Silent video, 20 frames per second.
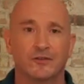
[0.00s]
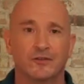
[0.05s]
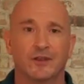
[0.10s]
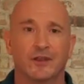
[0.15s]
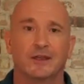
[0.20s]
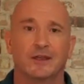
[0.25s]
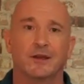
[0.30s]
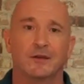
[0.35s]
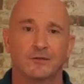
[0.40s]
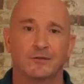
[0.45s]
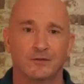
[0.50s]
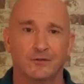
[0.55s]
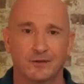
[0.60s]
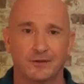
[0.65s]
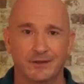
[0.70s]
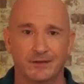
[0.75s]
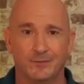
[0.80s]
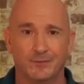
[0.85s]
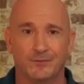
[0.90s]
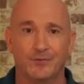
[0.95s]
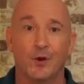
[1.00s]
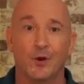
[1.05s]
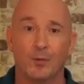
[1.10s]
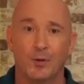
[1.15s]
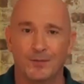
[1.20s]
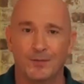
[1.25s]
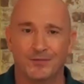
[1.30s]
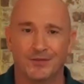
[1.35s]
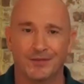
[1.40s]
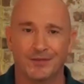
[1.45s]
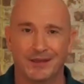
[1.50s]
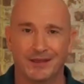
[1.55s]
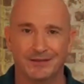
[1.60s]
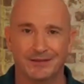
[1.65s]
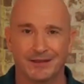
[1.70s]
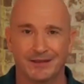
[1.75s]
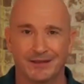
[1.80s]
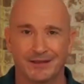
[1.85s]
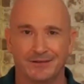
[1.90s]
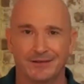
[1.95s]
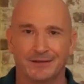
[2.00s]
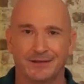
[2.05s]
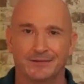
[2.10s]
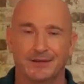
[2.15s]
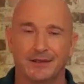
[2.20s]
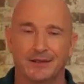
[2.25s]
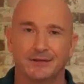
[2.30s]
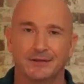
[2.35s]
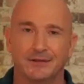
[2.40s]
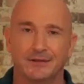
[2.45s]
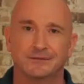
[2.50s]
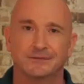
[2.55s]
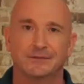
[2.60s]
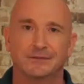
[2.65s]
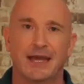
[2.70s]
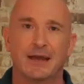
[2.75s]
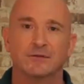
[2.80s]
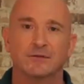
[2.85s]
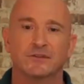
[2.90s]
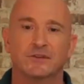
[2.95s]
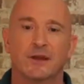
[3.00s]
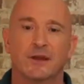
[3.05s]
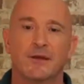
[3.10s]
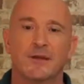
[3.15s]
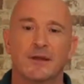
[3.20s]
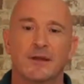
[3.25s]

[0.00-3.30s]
as they go through the problems that they encounter,